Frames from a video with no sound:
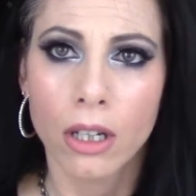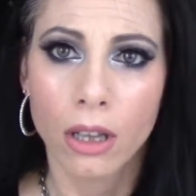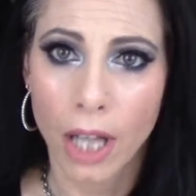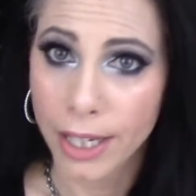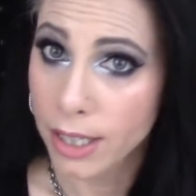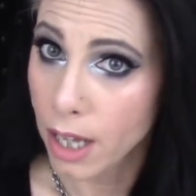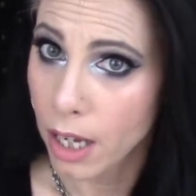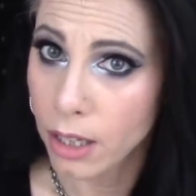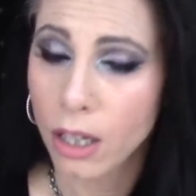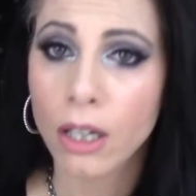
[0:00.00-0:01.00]
Like
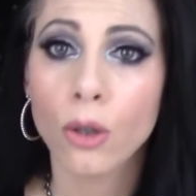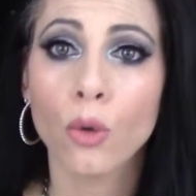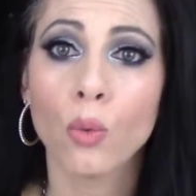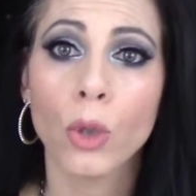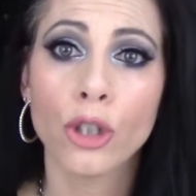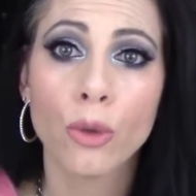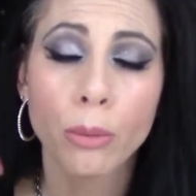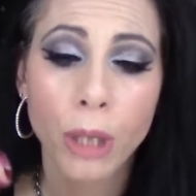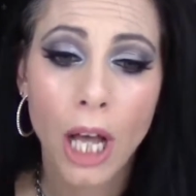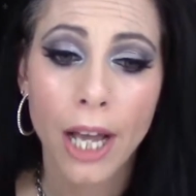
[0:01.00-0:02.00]
said, when you
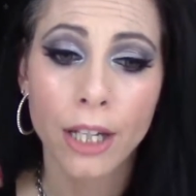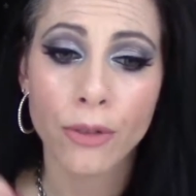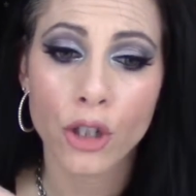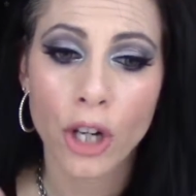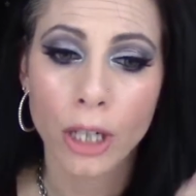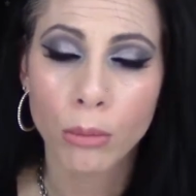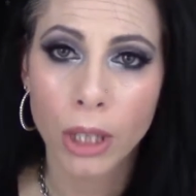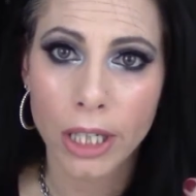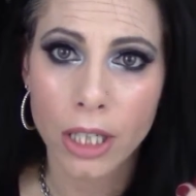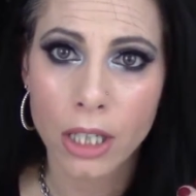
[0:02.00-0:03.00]
apply, if you try to
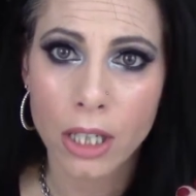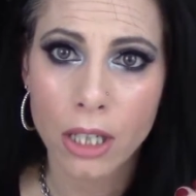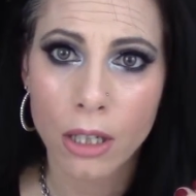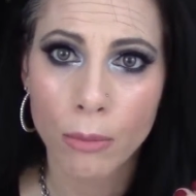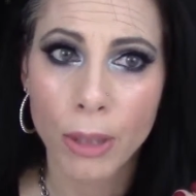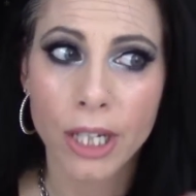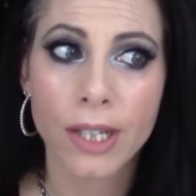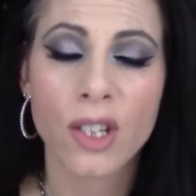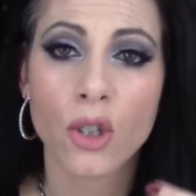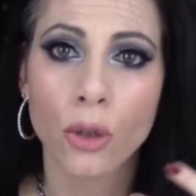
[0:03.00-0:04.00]
blend it,
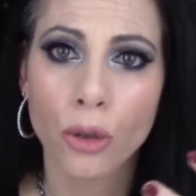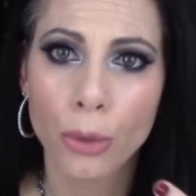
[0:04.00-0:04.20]
because it's so